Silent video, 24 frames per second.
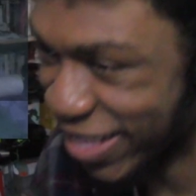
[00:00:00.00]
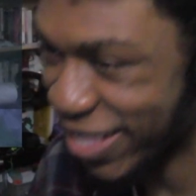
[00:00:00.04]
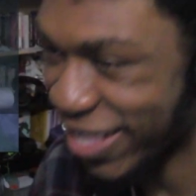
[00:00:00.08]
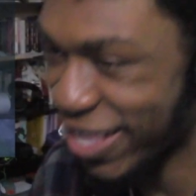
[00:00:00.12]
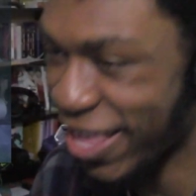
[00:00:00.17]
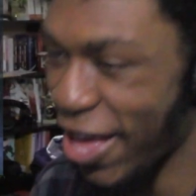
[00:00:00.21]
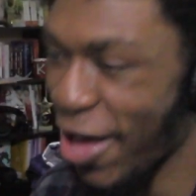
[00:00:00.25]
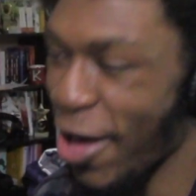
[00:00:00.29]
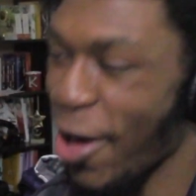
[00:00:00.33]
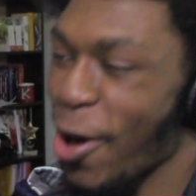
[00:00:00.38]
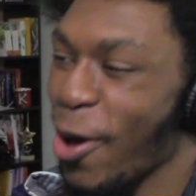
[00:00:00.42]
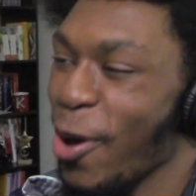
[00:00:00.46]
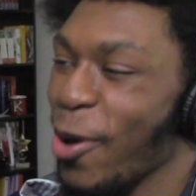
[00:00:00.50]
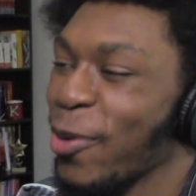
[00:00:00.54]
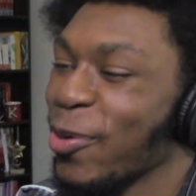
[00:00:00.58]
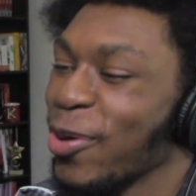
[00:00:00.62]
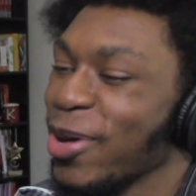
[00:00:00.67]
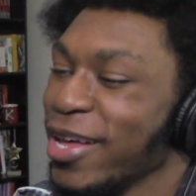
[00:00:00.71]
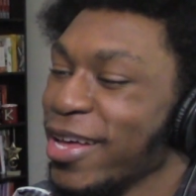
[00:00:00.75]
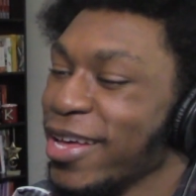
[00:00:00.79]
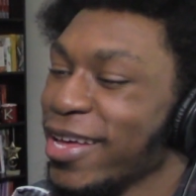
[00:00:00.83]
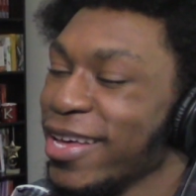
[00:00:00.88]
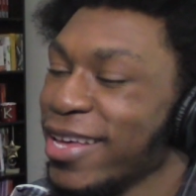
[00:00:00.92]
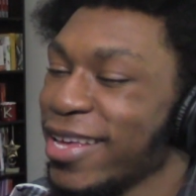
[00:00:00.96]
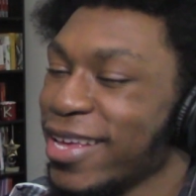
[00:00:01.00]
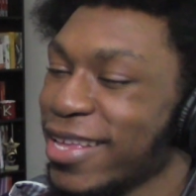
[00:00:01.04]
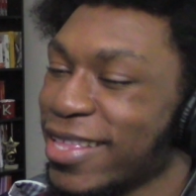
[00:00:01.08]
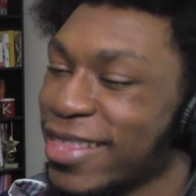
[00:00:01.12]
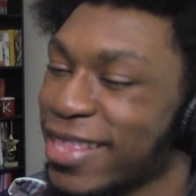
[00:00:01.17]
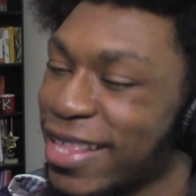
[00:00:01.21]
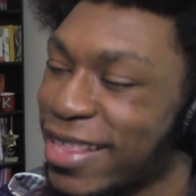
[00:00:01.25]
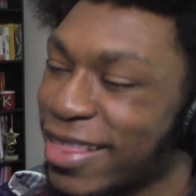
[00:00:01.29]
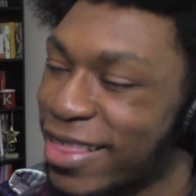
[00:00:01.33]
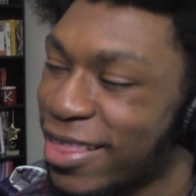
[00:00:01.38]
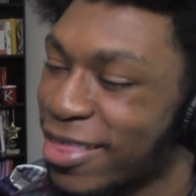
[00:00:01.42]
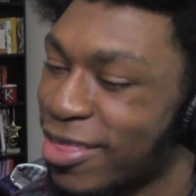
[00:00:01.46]
Yo,
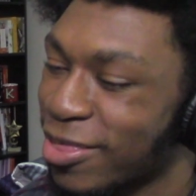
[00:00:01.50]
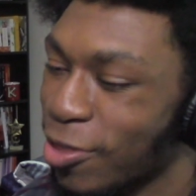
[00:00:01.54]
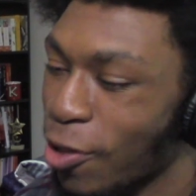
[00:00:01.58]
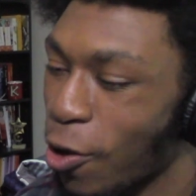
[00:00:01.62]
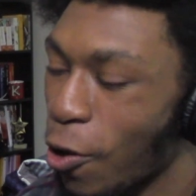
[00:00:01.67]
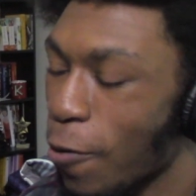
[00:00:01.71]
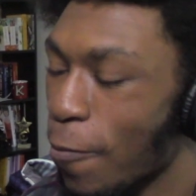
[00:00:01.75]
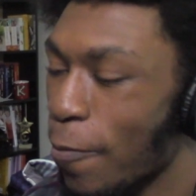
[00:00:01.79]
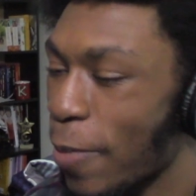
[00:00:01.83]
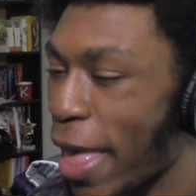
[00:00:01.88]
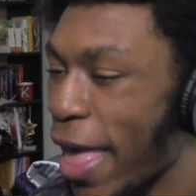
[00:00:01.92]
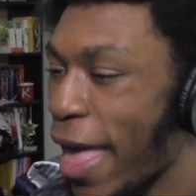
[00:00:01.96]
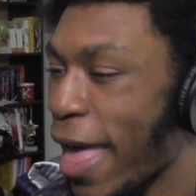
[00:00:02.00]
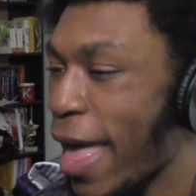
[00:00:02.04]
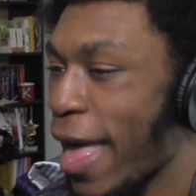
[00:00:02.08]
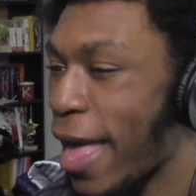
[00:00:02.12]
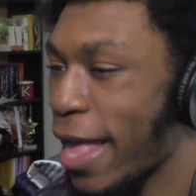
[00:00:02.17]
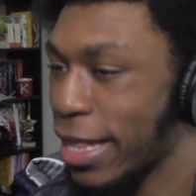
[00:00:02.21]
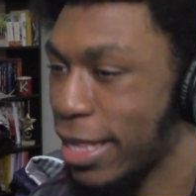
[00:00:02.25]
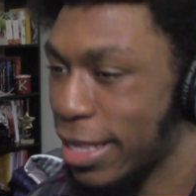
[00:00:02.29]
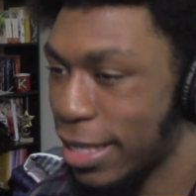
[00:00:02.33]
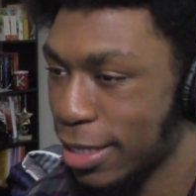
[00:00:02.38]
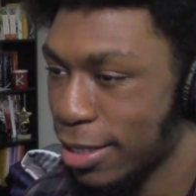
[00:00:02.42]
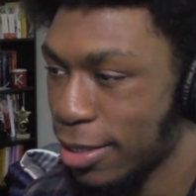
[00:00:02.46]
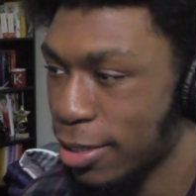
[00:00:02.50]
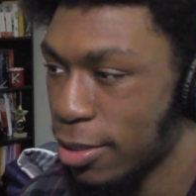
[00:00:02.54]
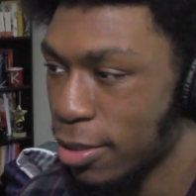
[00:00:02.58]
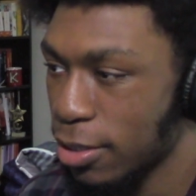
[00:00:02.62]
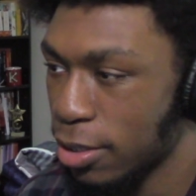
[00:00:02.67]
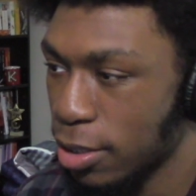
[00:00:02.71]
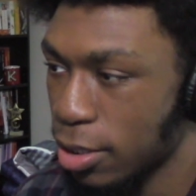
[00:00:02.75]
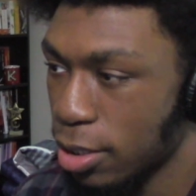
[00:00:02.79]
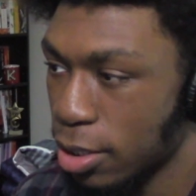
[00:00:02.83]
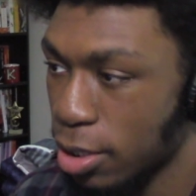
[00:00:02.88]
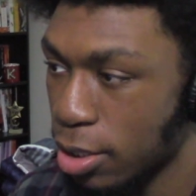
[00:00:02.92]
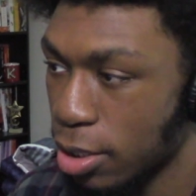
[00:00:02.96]
this is so bad. How
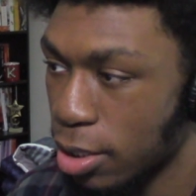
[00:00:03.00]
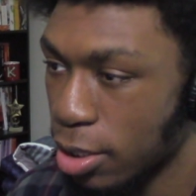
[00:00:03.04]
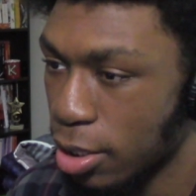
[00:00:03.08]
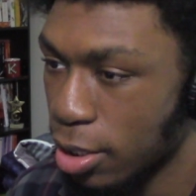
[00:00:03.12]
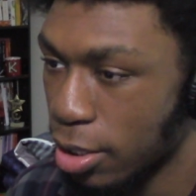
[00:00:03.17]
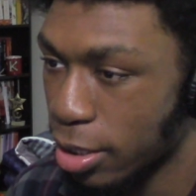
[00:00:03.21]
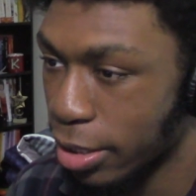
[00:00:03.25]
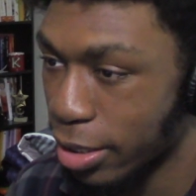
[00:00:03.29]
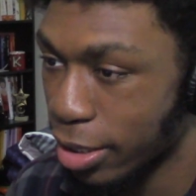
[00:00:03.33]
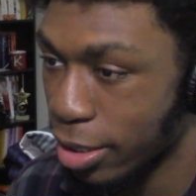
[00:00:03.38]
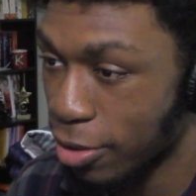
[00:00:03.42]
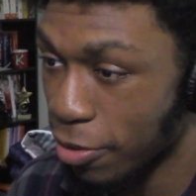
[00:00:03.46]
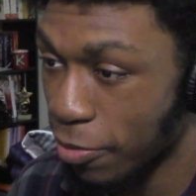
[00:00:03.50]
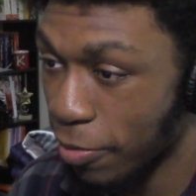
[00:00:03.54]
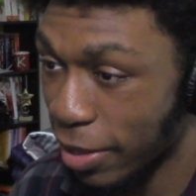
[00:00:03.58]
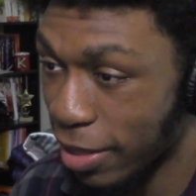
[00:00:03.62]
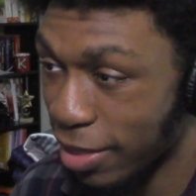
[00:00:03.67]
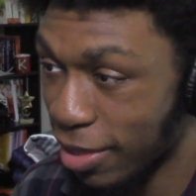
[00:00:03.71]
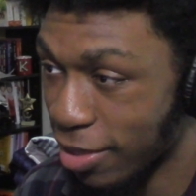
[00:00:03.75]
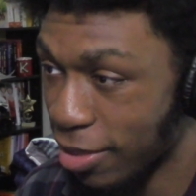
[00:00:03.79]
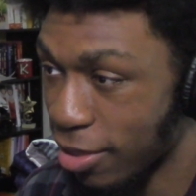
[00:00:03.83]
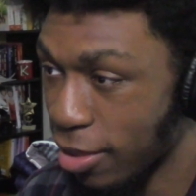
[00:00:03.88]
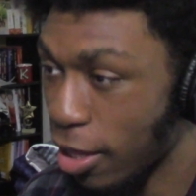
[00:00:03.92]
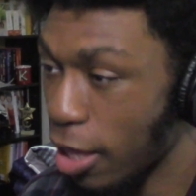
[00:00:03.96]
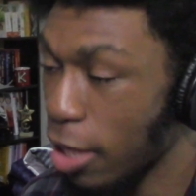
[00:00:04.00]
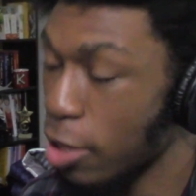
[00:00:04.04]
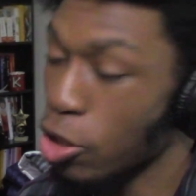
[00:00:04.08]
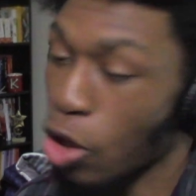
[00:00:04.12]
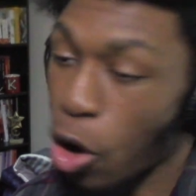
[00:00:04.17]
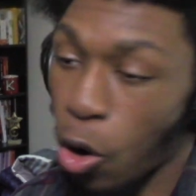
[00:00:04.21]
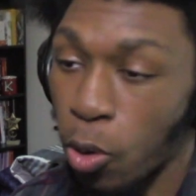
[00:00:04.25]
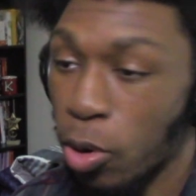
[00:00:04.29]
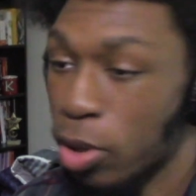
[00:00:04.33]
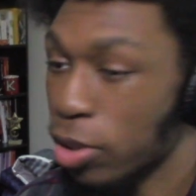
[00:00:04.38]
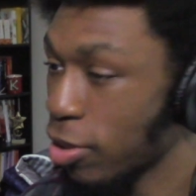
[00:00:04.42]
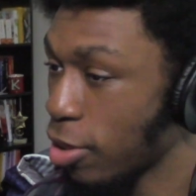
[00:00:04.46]
about this? And
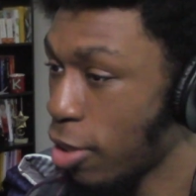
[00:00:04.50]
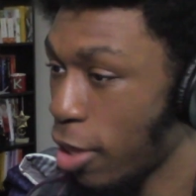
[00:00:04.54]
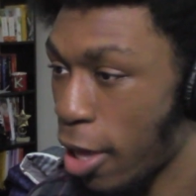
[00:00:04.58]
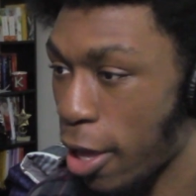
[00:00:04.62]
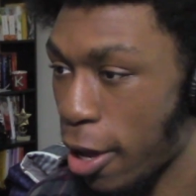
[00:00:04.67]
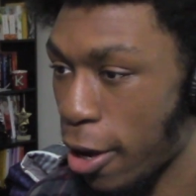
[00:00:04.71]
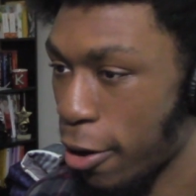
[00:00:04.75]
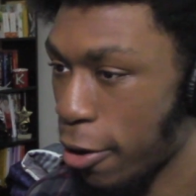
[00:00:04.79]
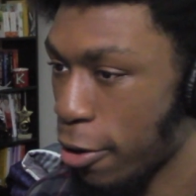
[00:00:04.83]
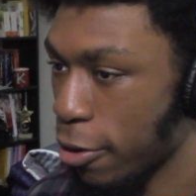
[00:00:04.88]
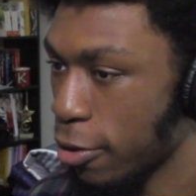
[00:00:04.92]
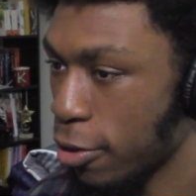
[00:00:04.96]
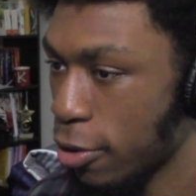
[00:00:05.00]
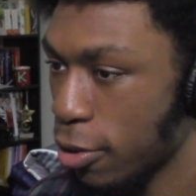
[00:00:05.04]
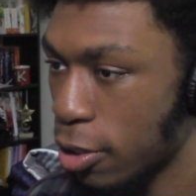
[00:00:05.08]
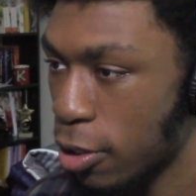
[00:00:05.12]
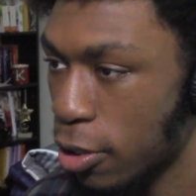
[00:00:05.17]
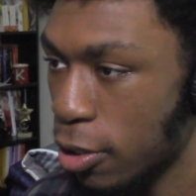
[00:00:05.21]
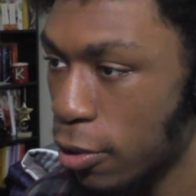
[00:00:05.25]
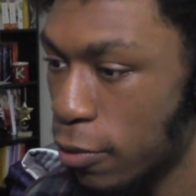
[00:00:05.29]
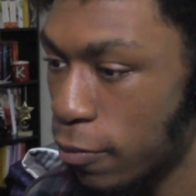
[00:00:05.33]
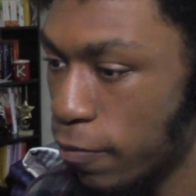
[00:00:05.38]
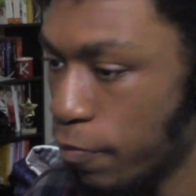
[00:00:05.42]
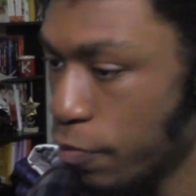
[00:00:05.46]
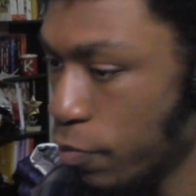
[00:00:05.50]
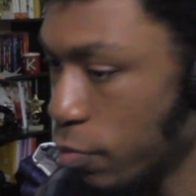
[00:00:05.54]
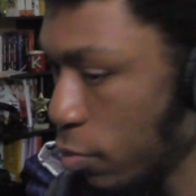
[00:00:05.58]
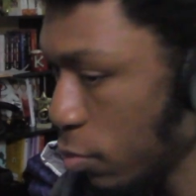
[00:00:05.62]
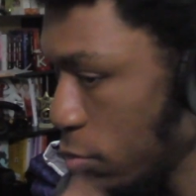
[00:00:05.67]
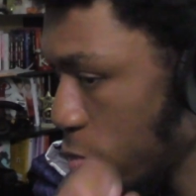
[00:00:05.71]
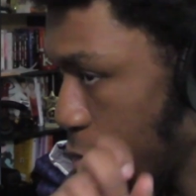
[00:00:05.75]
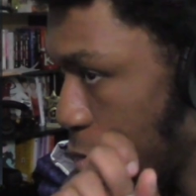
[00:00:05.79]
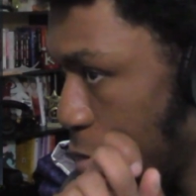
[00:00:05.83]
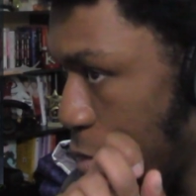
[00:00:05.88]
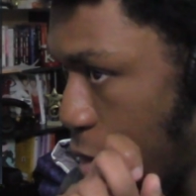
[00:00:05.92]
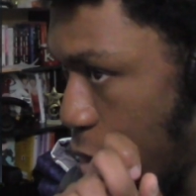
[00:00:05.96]
no one's there.
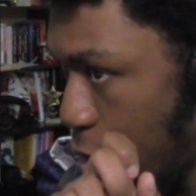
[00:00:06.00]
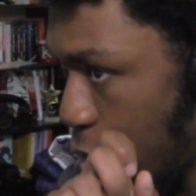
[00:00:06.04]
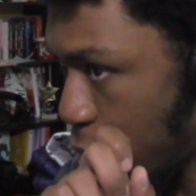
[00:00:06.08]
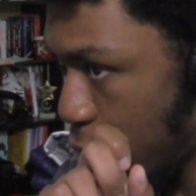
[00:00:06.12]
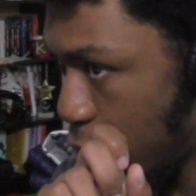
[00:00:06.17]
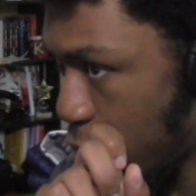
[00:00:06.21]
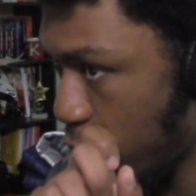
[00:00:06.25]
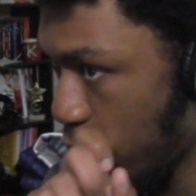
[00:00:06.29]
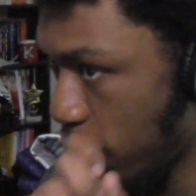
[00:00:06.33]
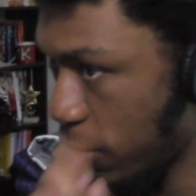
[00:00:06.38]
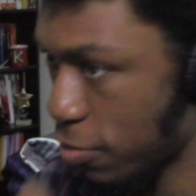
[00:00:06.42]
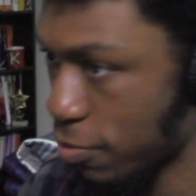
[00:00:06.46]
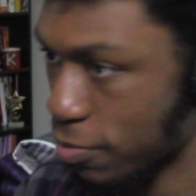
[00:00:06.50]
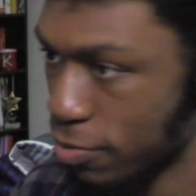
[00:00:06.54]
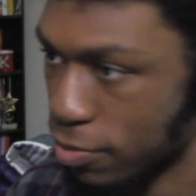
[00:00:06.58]
Excuse me.